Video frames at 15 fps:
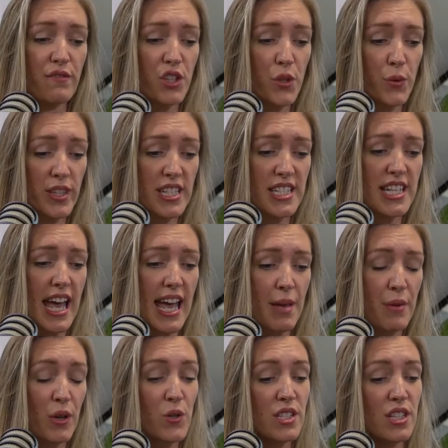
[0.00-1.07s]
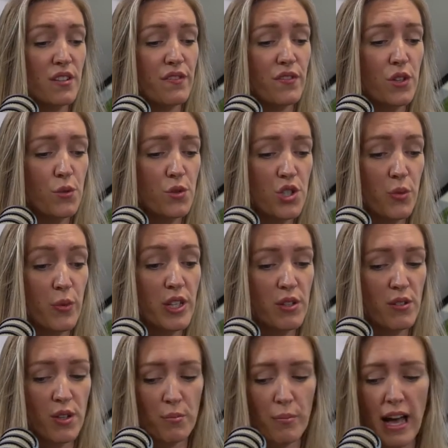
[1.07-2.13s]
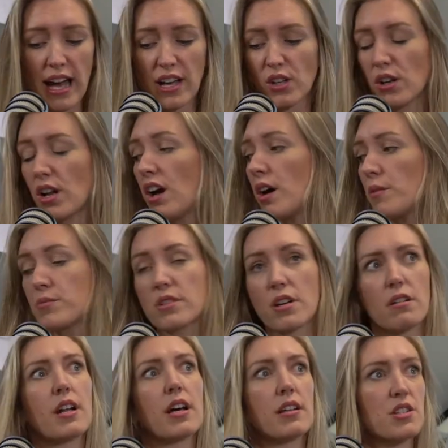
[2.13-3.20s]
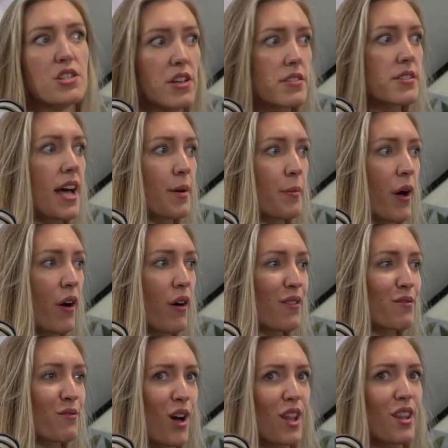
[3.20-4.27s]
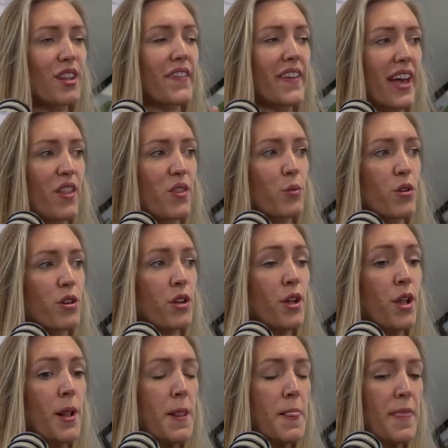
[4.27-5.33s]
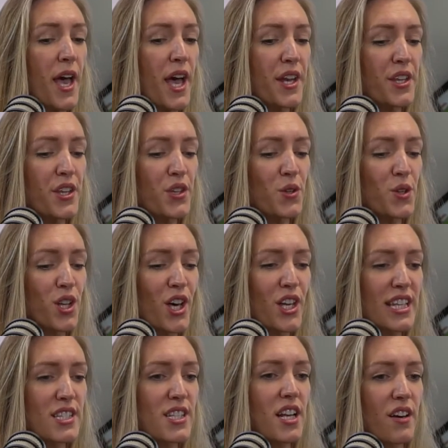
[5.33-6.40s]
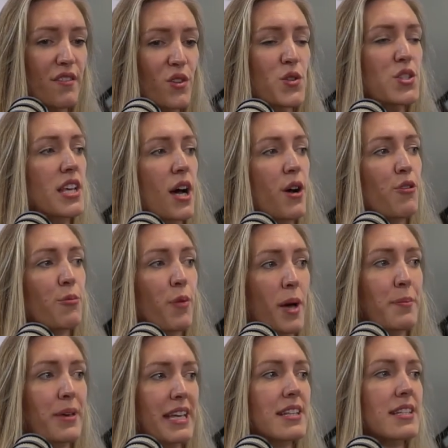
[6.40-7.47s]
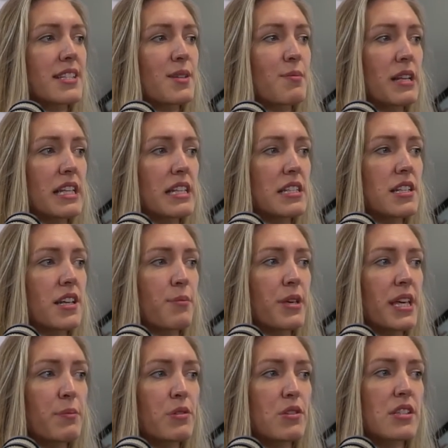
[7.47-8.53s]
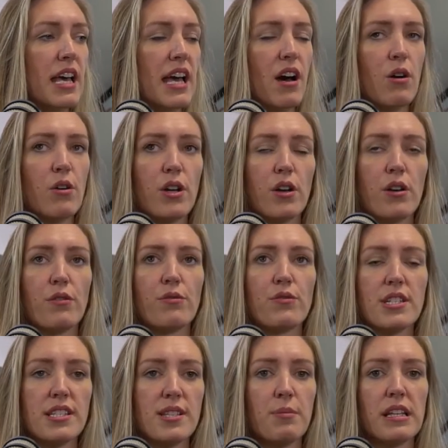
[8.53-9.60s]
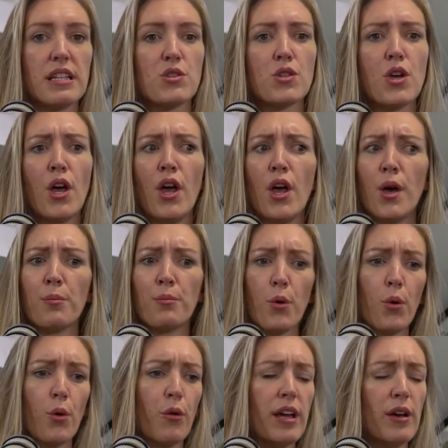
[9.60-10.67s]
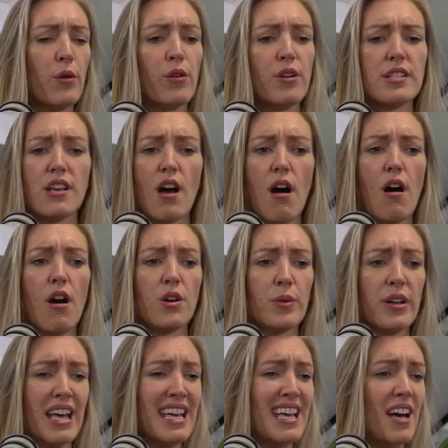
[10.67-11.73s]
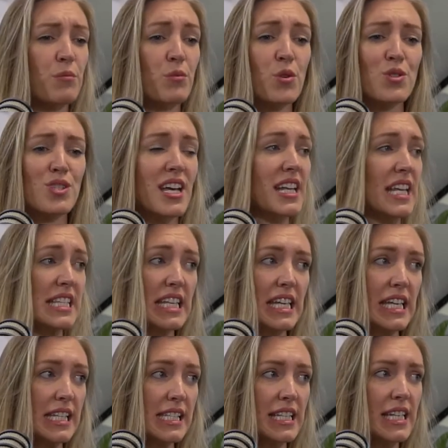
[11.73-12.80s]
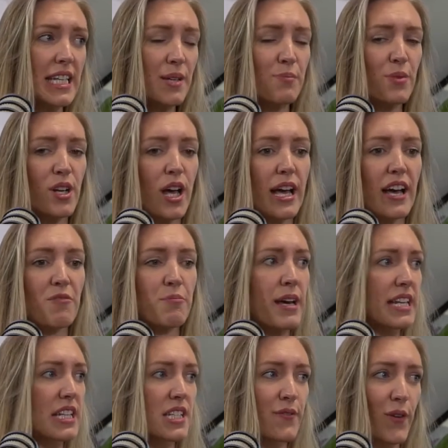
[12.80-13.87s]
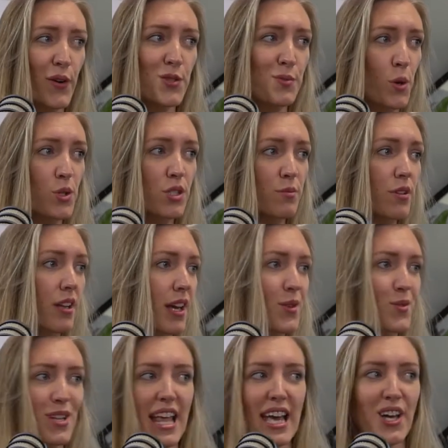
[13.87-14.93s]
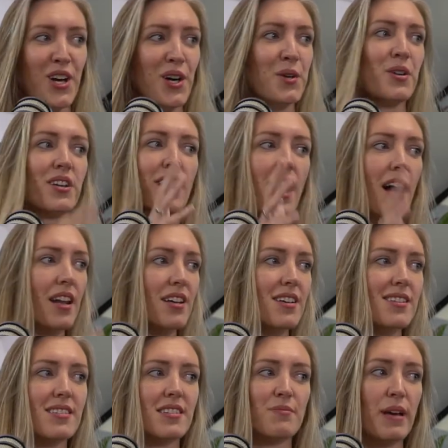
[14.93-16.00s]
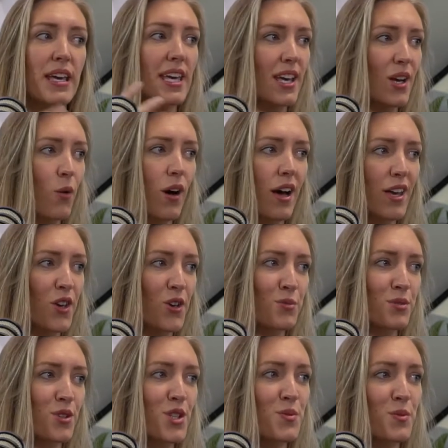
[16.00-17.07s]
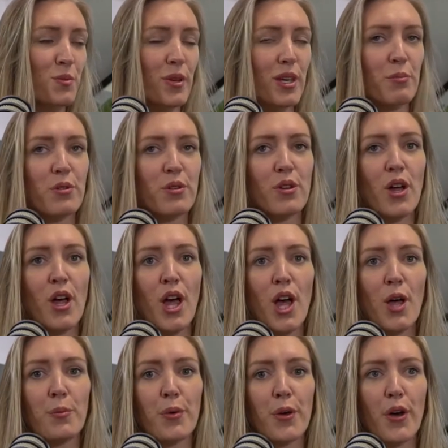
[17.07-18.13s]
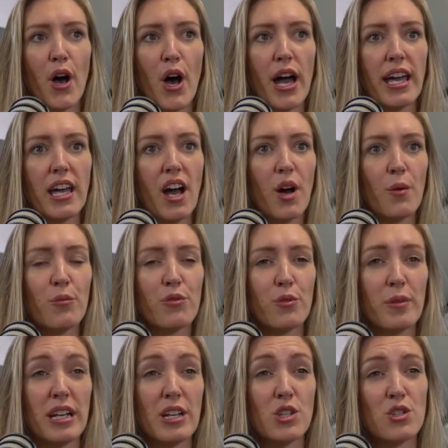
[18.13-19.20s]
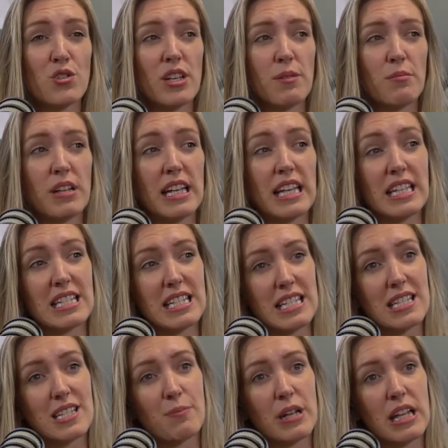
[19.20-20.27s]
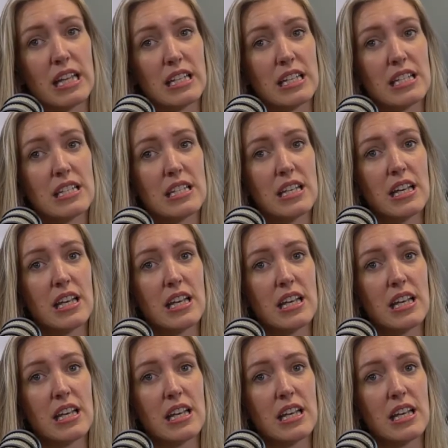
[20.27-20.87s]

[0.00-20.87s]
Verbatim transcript: for you in the day because in the future, when you look back, you're like, I'm so glad I chose that path rather than the other one and you're learning to love yourself by being disciplined. And people say, oh, you know, discipline's boring or it's hard or whatever. I'm not saying it's easy, but like I've made it as fun as possible. I use Lego and colors and make it quite humorous with people. But I come from an extremely disciplined